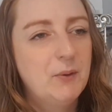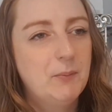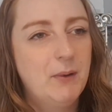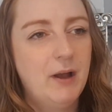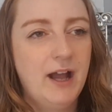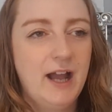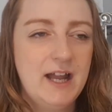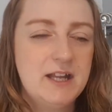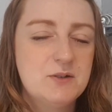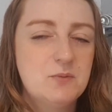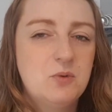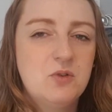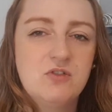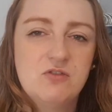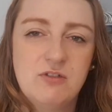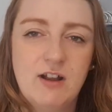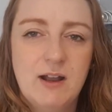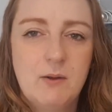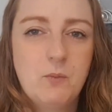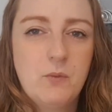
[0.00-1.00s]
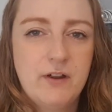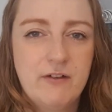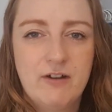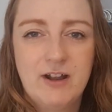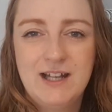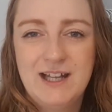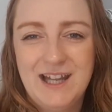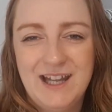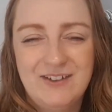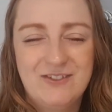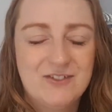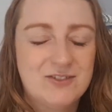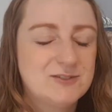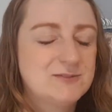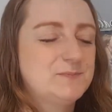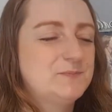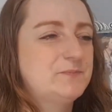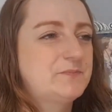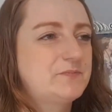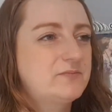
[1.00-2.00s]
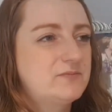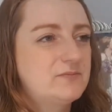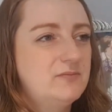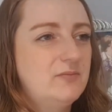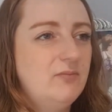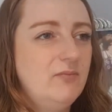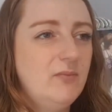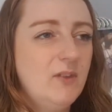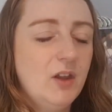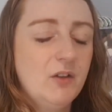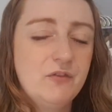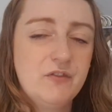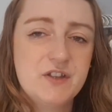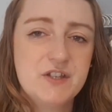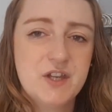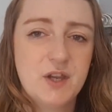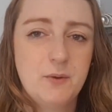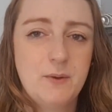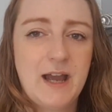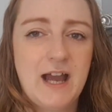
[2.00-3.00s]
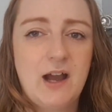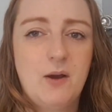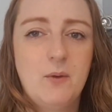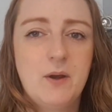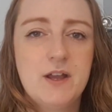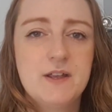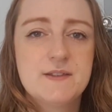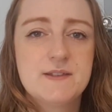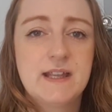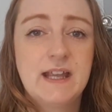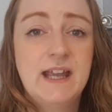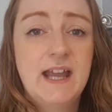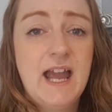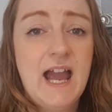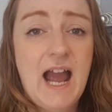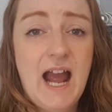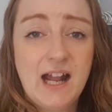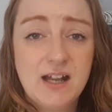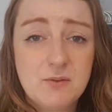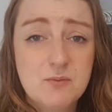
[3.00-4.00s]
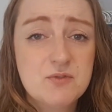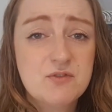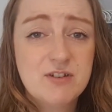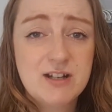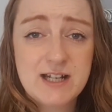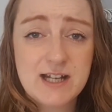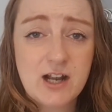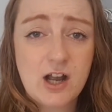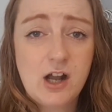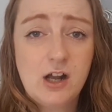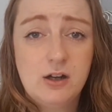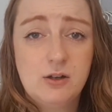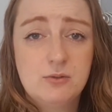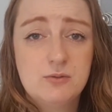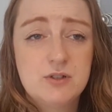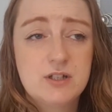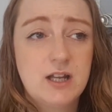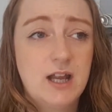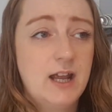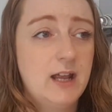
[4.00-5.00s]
But I had to walk around where I live for 2 hours, and it was really cold.